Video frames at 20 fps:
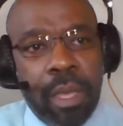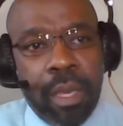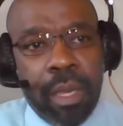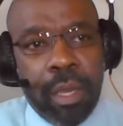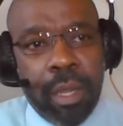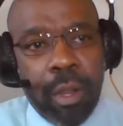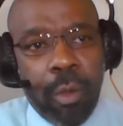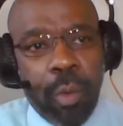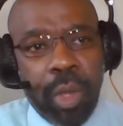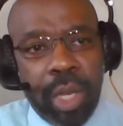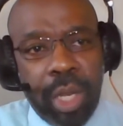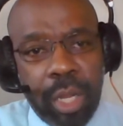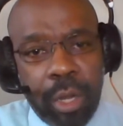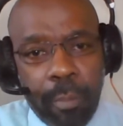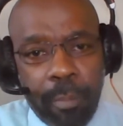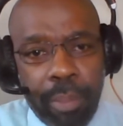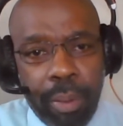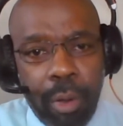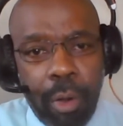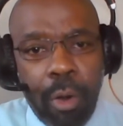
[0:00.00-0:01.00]
You know, we need a
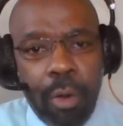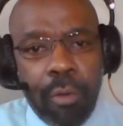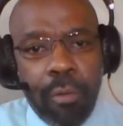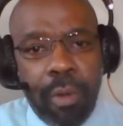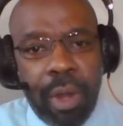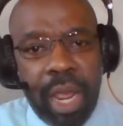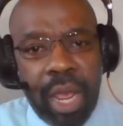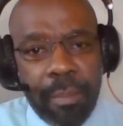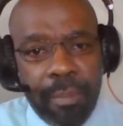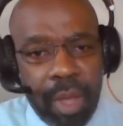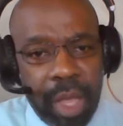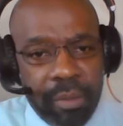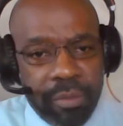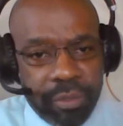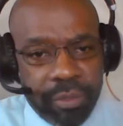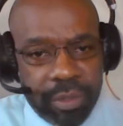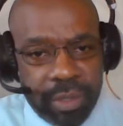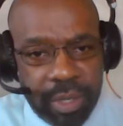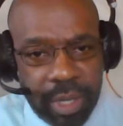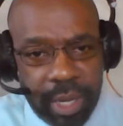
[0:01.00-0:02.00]
program of
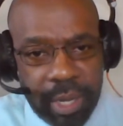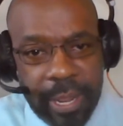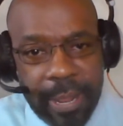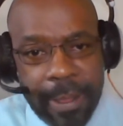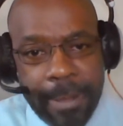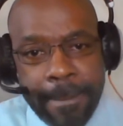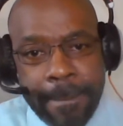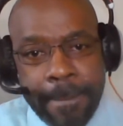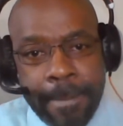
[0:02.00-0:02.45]
study.